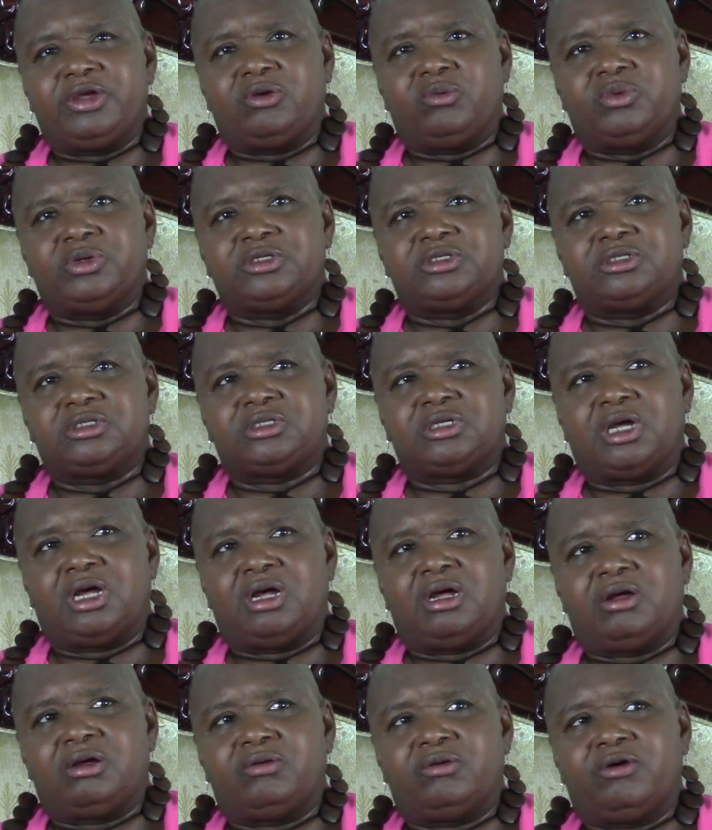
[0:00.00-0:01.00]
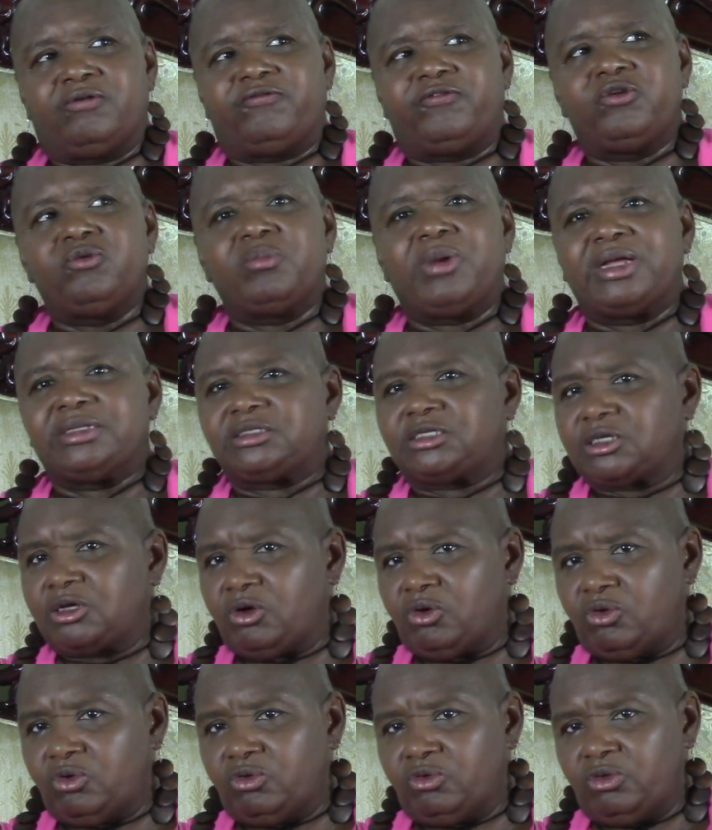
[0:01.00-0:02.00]
it was a few months
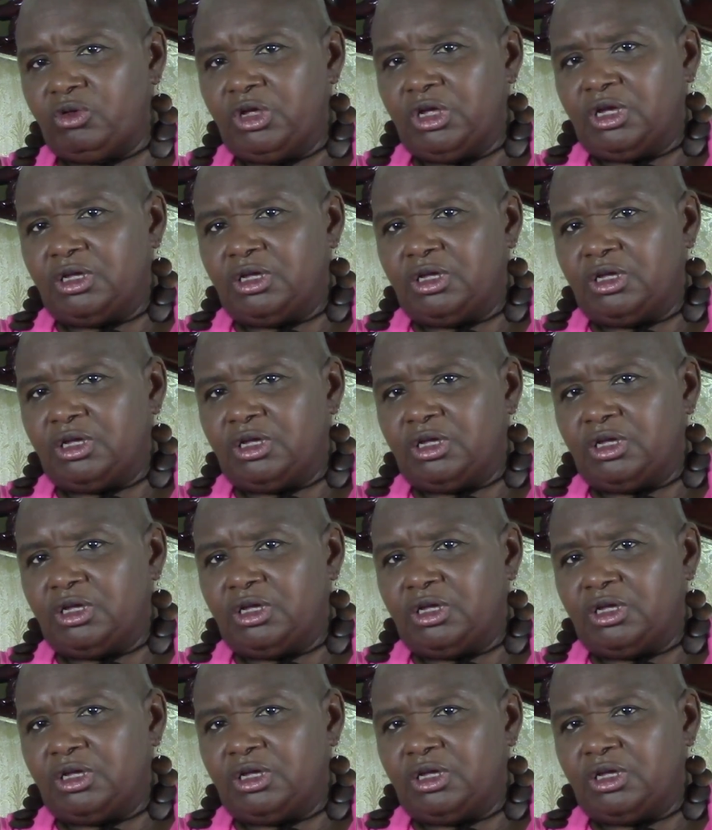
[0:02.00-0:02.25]
ago,